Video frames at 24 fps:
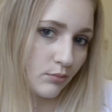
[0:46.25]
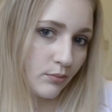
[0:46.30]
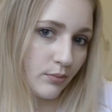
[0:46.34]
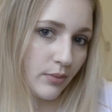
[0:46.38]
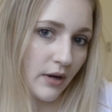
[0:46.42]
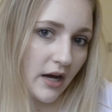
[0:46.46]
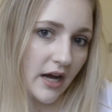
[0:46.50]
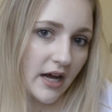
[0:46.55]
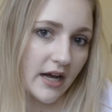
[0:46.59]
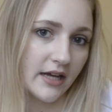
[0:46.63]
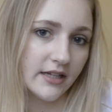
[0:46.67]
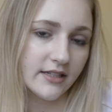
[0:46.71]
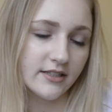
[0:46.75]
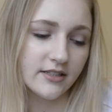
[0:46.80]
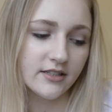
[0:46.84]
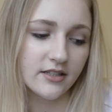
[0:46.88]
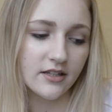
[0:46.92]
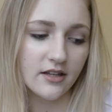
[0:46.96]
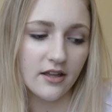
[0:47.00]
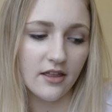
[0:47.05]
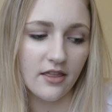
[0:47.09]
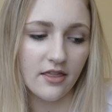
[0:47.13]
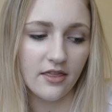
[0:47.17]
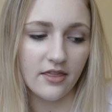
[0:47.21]

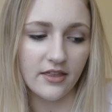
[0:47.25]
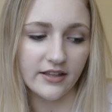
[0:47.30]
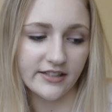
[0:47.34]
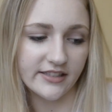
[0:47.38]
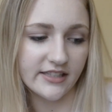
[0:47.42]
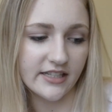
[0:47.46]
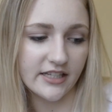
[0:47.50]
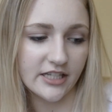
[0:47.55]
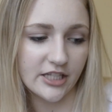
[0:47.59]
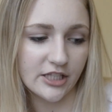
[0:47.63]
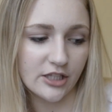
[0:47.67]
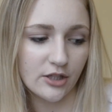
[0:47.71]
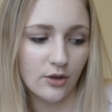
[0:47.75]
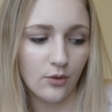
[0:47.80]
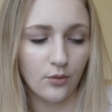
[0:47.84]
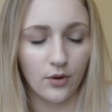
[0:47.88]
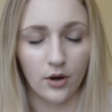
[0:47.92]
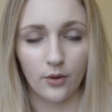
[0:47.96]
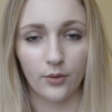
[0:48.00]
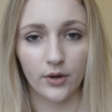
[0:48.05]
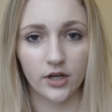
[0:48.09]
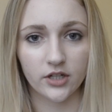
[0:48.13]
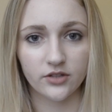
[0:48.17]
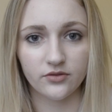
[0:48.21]
but this is
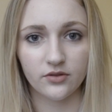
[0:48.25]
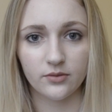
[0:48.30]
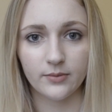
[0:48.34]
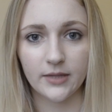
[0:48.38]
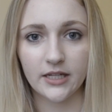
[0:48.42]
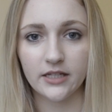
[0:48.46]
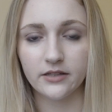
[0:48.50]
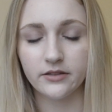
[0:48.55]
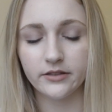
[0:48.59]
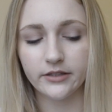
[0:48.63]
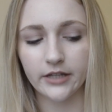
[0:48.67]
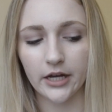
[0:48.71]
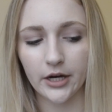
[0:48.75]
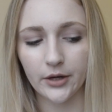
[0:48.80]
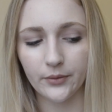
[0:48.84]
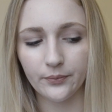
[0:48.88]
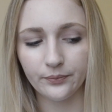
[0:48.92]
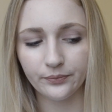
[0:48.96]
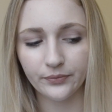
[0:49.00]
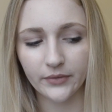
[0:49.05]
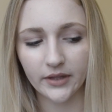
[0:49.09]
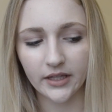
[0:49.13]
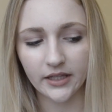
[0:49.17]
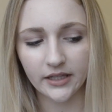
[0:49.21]
what works for me. So
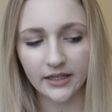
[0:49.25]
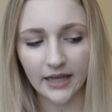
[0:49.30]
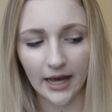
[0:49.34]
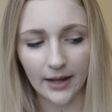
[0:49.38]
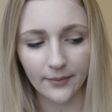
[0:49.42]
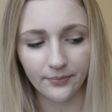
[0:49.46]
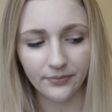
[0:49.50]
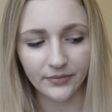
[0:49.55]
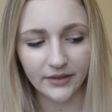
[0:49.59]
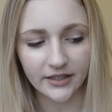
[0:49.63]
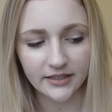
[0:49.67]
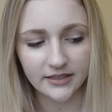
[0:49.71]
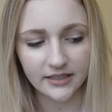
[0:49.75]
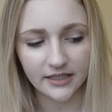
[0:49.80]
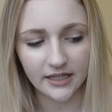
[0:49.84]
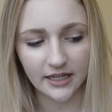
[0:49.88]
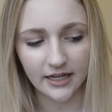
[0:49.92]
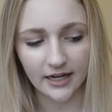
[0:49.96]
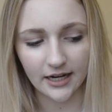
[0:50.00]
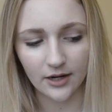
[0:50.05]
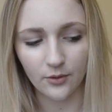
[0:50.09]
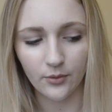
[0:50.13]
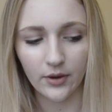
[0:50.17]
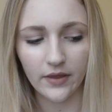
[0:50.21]
yeah, let's
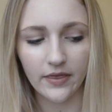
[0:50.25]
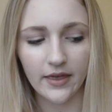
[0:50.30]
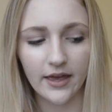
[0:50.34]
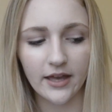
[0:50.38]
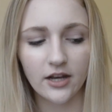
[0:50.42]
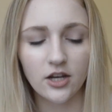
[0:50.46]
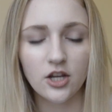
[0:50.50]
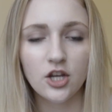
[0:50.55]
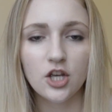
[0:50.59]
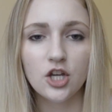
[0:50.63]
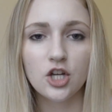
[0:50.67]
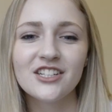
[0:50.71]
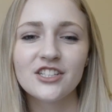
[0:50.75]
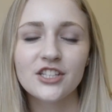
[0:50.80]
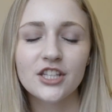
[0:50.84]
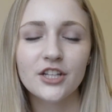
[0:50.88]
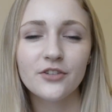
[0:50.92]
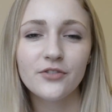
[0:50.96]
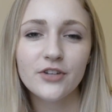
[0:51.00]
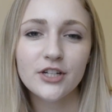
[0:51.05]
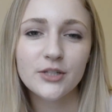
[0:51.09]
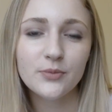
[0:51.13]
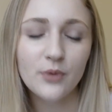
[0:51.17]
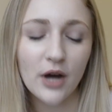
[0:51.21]
get in with it. So
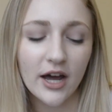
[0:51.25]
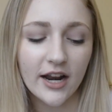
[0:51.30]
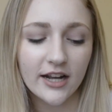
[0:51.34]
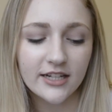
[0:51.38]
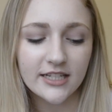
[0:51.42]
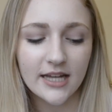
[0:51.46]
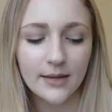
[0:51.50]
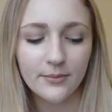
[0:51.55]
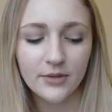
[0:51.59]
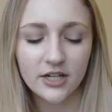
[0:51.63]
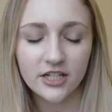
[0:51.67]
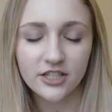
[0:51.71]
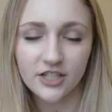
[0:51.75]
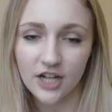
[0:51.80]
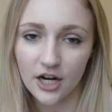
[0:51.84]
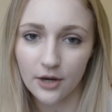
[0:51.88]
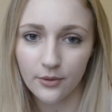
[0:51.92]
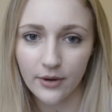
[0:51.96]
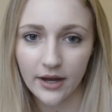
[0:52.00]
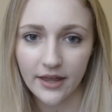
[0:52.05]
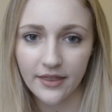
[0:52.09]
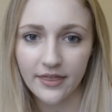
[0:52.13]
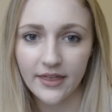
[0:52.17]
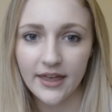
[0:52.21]
the first product I'm going to start
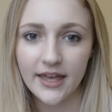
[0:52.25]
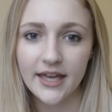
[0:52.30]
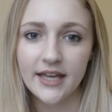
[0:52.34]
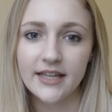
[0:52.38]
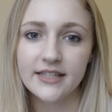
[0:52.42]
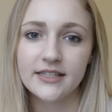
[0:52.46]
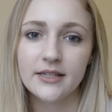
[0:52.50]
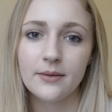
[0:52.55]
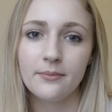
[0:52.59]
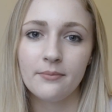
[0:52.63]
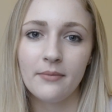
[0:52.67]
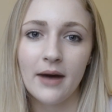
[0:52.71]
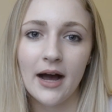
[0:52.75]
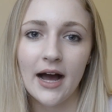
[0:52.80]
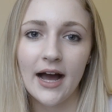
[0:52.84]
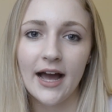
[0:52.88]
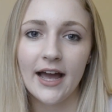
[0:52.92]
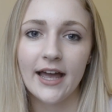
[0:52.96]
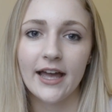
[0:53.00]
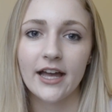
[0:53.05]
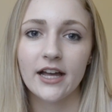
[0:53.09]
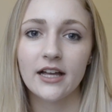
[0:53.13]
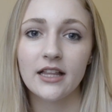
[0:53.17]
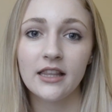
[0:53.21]
with is
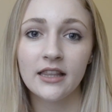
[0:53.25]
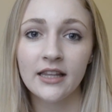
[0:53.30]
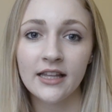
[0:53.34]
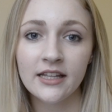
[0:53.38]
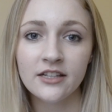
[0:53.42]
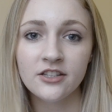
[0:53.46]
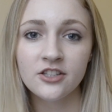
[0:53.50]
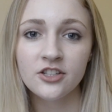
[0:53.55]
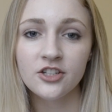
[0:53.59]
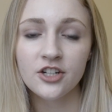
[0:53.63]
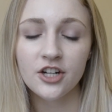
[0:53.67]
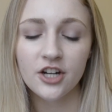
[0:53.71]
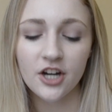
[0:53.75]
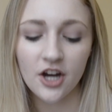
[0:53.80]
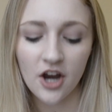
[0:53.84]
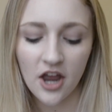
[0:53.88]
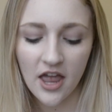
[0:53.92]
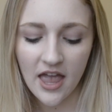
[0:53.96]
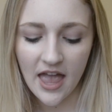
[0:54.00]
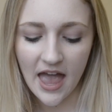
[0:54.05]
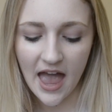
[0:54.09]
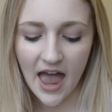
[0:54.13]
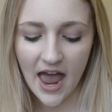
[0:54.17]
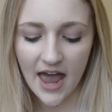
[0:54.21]
my cleanser,
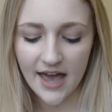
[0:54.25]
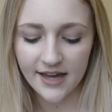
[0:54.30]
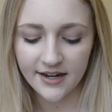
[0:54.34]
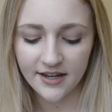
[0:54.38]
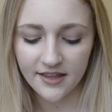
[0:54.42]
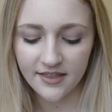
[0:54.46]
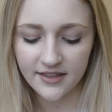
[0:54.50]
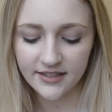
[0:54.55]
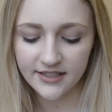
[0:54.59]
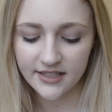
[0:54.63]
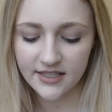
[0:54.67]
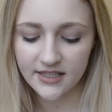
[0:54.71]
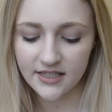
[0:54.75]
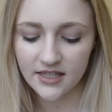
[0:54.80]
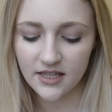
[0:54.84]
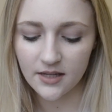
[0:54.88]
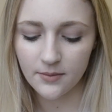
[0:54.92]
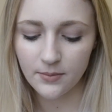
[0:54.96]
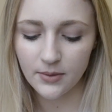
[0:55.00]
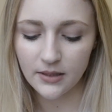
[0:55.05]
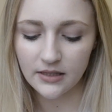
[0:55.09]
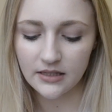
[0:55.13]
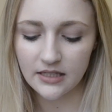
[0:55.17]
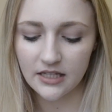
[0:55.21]
and this is
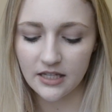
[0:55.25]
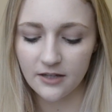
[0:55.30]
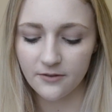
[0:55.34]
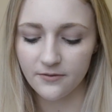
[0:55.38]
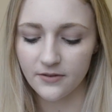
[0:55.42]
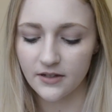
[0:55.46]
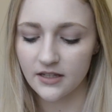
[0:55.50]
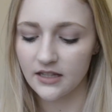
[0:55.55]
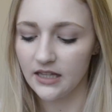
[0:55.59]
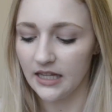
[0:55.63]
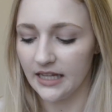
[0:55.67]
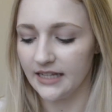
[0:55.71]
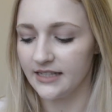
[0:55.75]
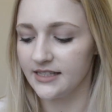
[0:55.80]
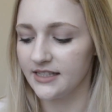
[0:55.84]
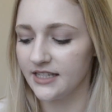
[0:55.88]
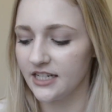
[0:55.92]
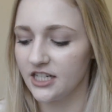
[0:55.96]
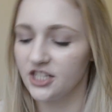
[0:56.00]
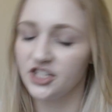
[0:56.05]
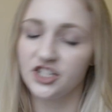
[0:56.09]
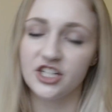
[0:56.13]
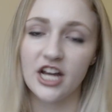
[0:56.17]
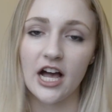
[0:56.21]
the Belief
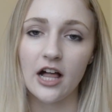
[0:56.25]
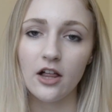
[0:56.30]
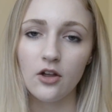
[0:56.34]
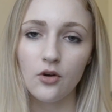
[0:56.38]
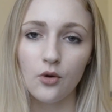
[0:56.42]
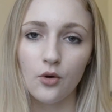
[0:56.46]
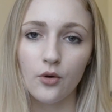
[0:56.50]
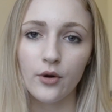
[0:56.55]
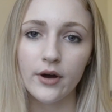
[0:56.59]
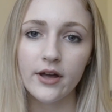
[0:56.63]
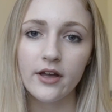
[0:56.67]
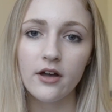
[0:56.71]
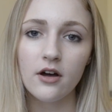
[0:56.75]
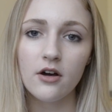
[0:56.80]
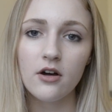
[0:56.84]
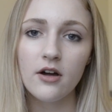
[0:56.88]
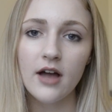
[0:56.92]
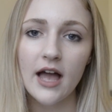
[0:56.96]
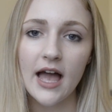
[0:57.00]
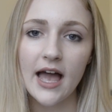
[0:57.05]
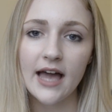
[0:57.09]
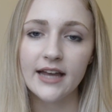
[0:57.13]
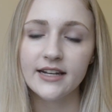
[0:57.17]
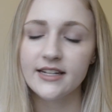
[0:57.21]
Cleansing Gel
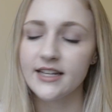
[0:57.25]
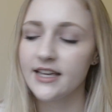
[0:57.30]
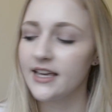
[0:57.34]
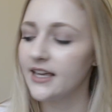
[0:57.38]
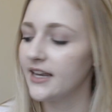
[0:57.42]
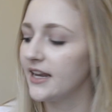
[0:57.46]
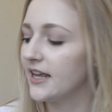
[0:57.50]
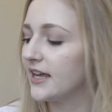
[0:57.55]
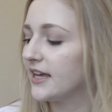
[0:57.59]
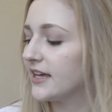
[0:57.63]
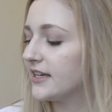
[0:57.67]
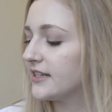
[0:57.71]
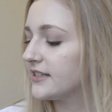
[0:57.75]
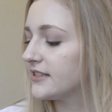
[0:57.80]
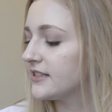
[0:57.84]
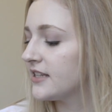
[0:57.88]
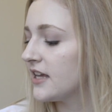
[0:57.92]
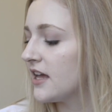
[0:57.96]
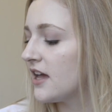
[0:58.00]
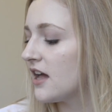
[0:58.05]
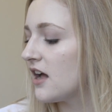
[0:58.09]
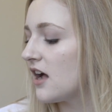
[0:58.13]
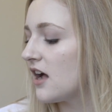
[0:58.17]
Oil, and it is